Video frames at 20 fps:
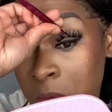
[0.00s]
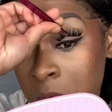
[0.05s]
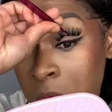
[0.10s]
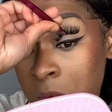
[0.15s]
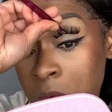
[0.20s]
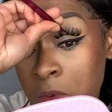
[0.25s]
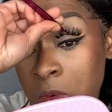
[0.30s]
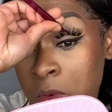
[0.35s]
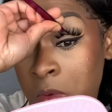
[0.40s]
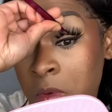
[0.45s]

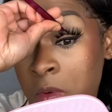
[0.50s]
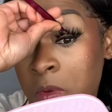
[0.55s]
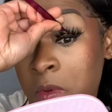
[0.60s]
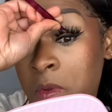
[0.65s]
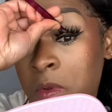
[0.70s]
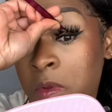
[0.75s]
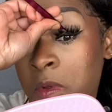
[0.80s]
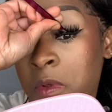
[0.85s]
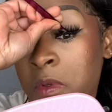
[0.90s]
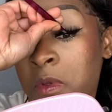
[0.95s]
believe.
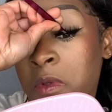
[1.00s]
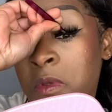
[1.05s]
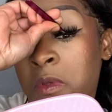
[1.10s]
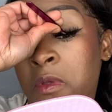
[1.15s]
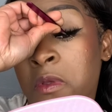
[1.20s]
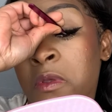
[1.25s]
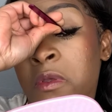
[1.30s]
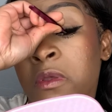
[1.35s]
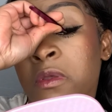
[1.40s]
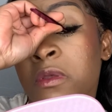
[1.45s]

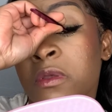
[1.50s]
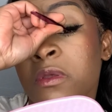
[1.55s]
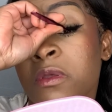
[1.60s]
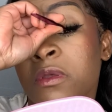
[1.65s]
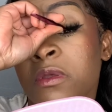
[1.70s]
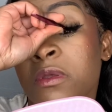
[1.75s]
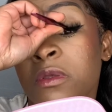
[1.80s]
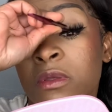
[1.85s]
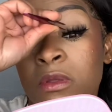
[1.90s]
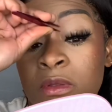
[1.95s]

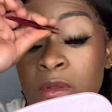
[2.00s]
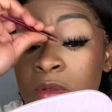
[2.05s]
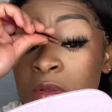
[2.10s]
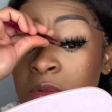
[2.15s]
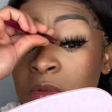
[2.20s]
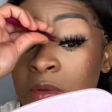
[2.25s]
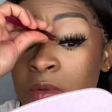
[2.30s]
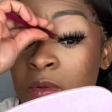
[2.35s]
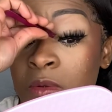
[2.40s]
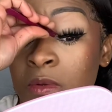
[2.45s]
And
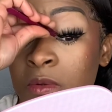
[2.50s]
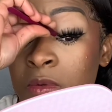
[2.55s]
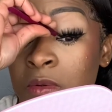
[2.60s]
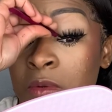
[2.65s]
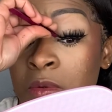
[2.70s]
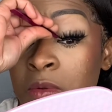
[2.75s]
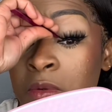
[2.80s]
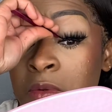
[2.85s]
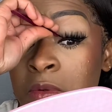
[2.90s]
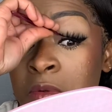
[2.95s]
I'm just gonna
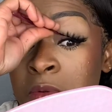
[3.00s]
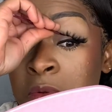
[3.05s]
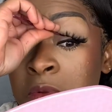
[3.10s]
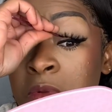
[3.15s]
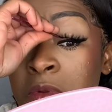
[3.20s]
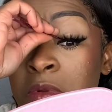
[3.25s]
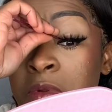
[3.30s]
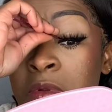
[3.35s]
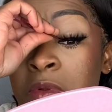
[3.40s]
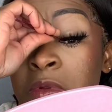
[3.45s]
pop that
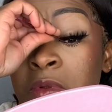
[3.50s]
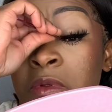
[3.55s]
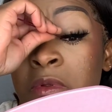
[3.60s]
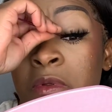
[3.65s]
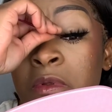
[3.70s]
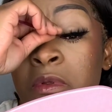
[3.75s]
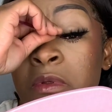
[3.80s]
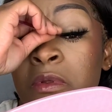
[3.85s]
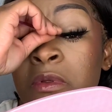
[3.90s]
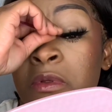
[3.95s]
on using
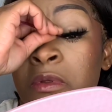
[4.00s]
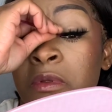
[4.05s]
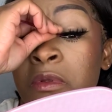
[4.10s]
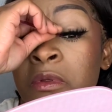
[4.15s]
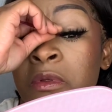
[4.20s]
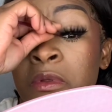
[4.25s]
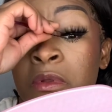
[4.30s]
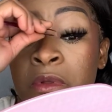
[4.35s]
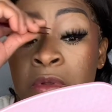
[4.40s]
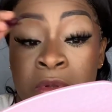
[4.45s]
my Kiss
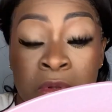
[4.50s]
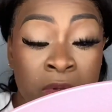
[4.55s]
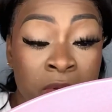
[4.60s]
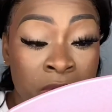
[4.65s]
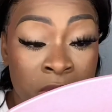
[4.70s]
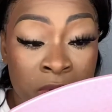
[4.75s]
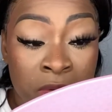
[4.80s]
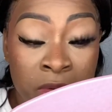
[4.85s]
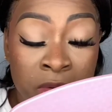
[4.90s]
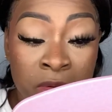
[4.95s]
strip
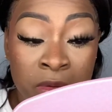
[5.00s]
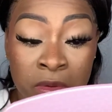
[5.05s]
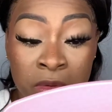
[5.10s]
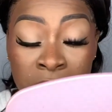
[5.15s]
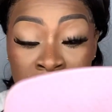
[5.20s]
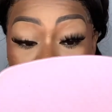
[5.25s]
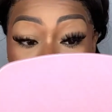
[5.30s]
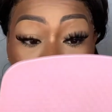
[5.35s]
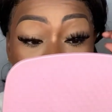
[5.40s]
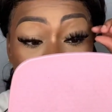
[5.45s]
lash
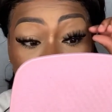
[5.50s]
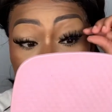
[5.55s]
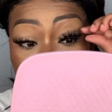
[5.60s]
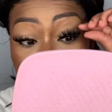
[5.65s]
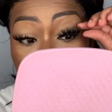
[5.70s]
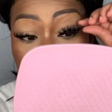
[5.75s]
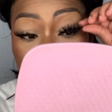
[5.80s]
adhesive.